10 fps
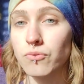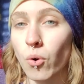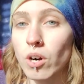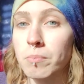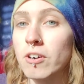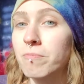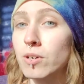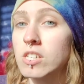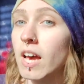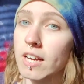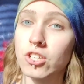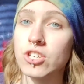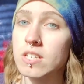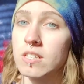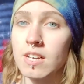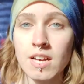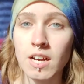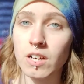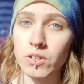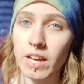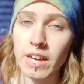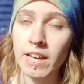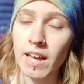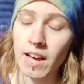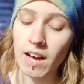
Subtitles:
form of protection, okay?